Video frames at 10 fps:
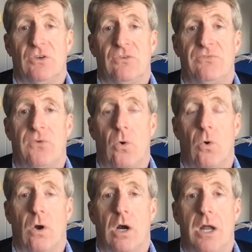
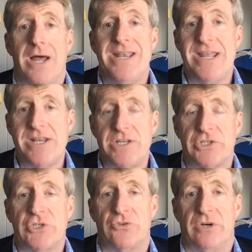for an
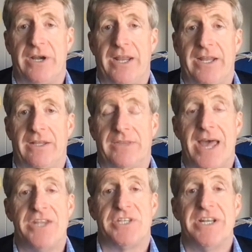industry
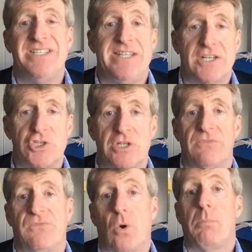that is an addiction
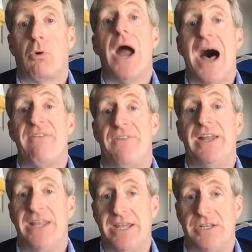
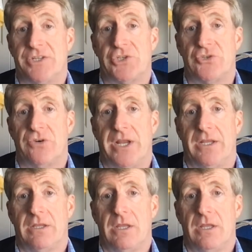for-profit industry,